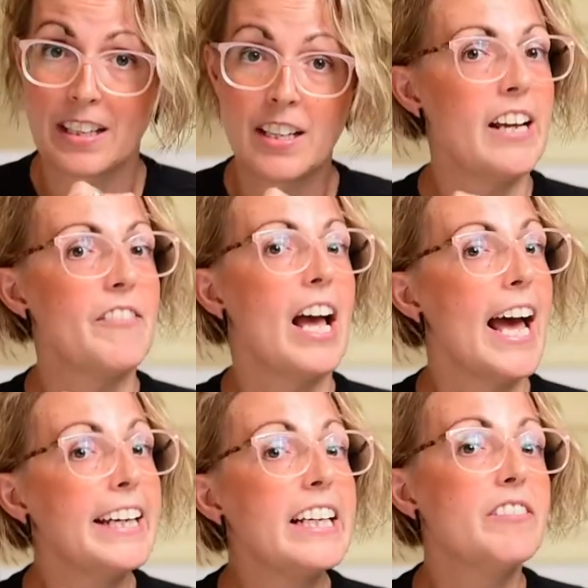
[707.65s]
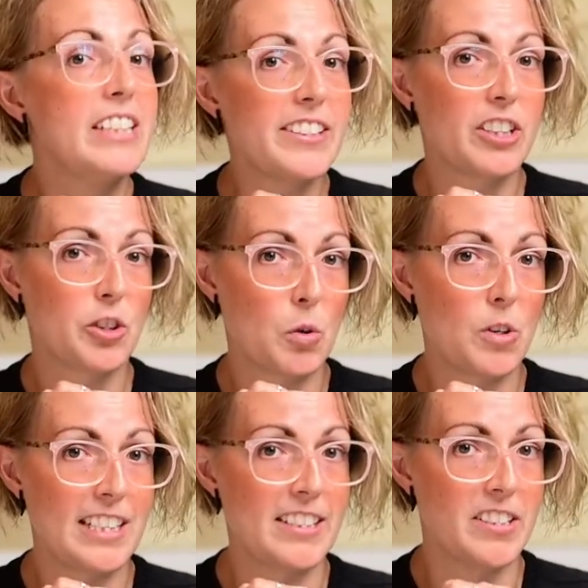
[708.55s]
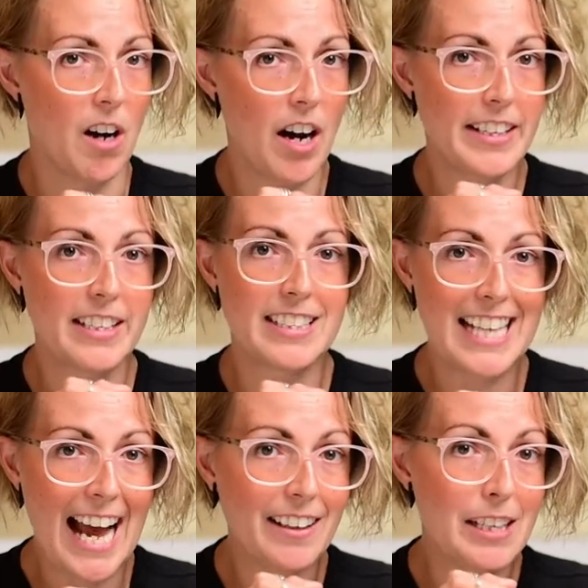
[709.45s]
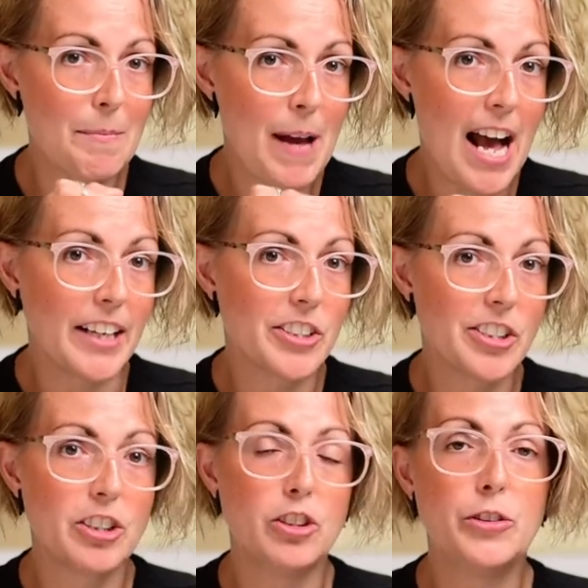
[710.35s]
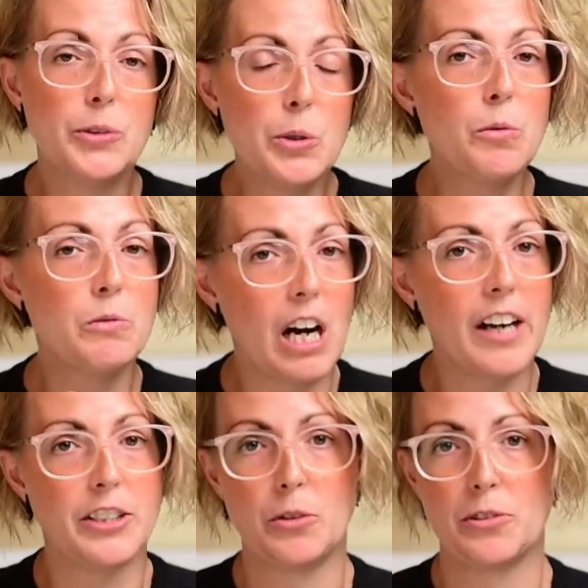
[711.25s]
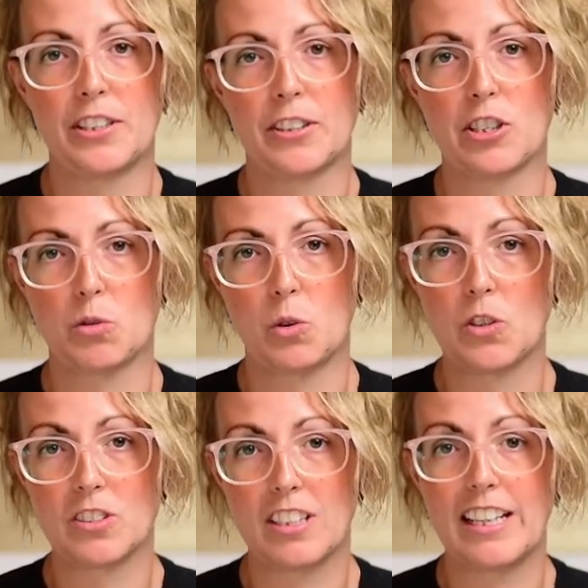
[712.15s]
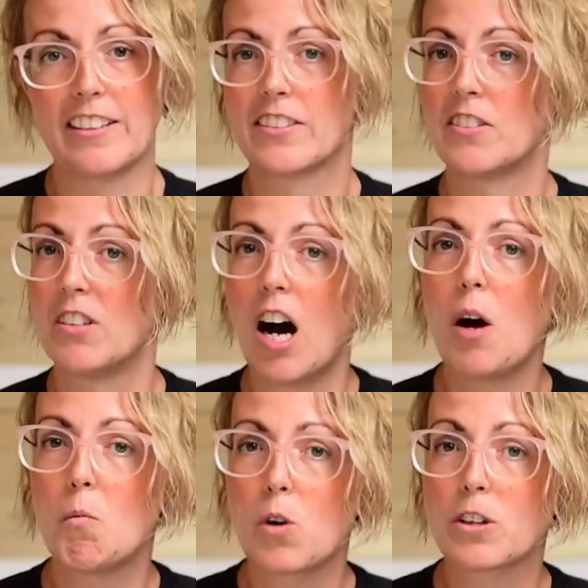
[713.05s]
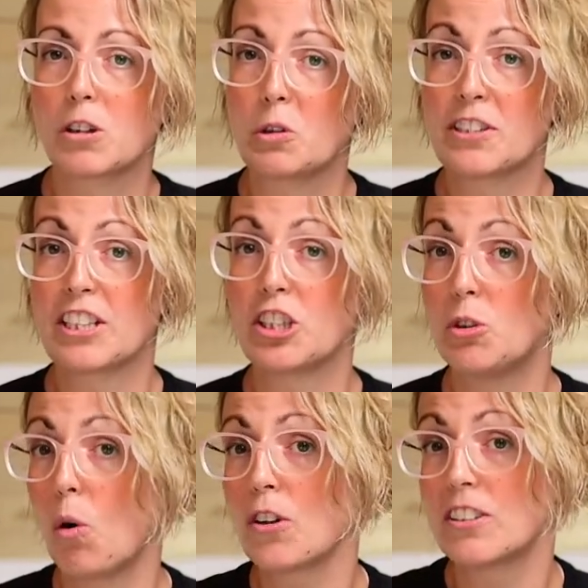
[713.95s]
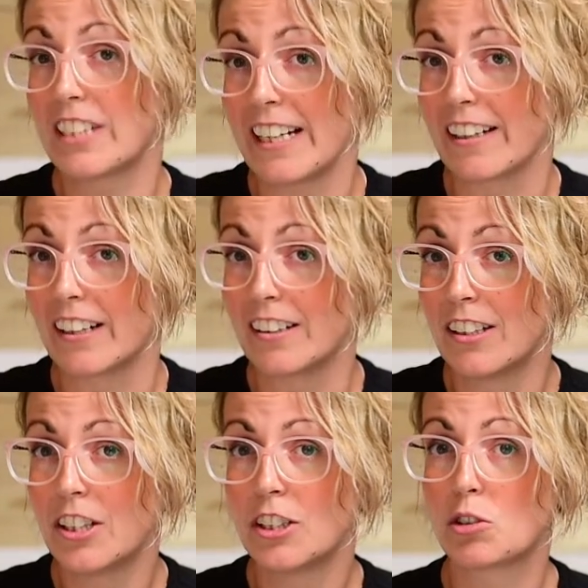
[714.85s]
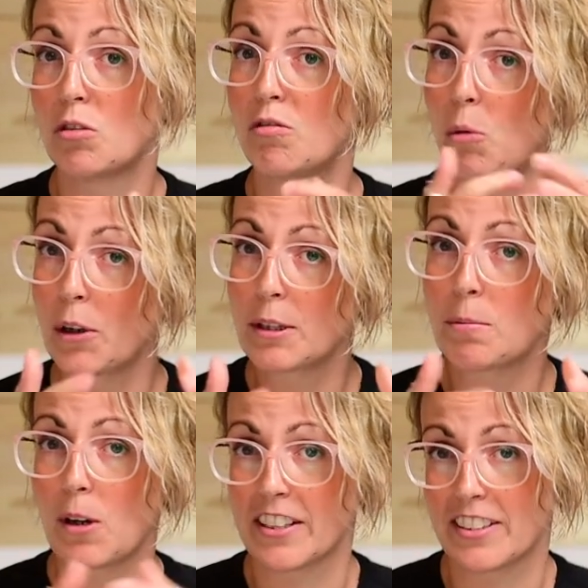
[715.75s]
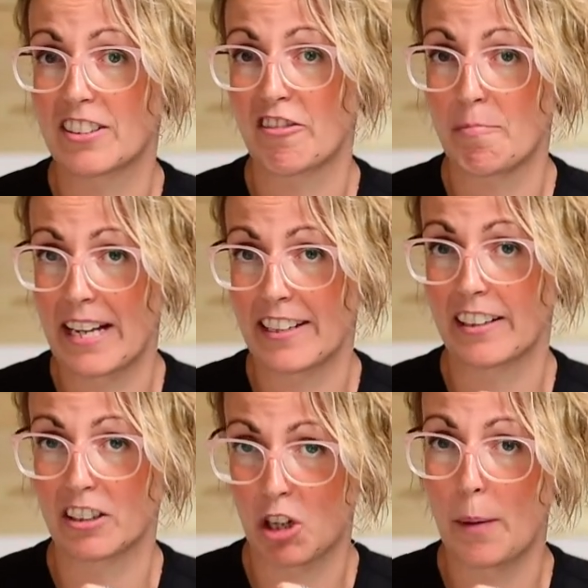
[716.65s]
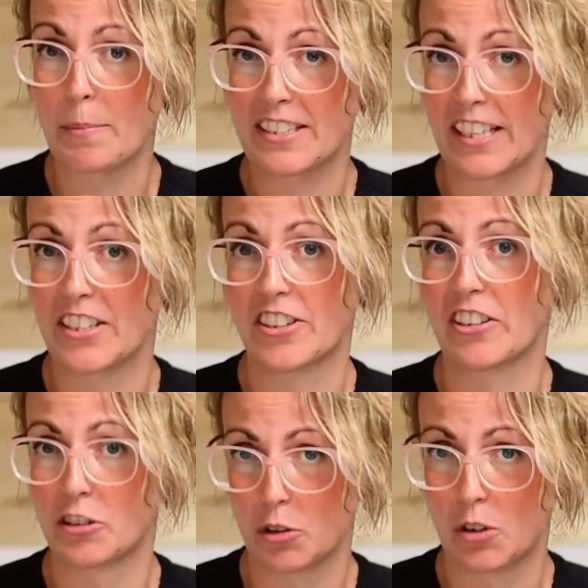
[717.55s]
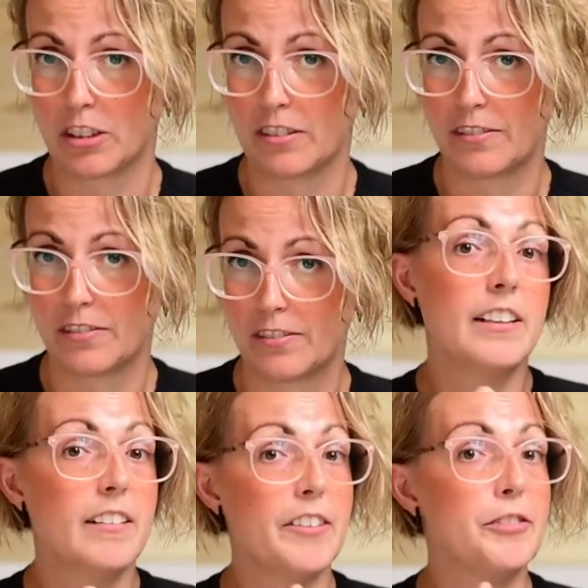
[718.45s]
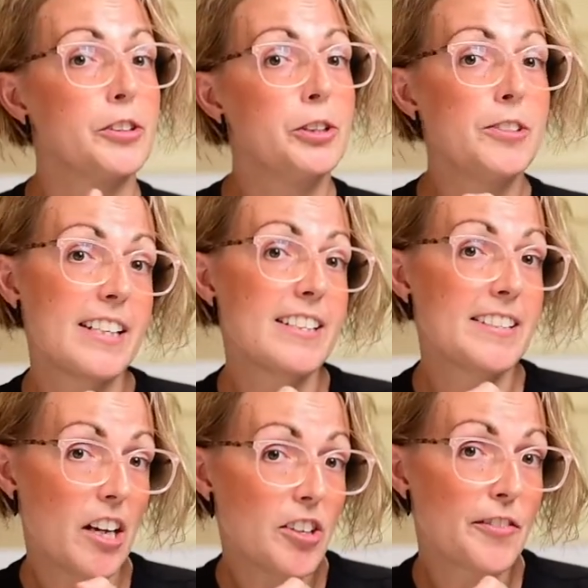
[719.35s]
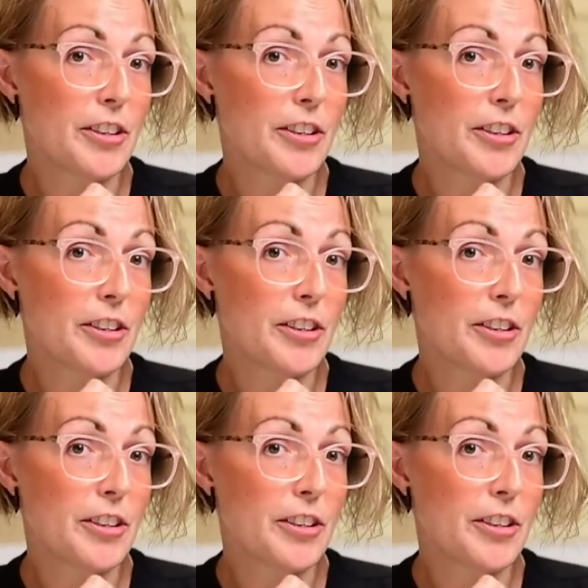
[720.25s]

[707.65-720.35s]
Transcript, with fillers: If any of these controls is not exactly matched, do not use their controls. It is not worth losing your data to avoid the process of making a compensation control. If you're using cells for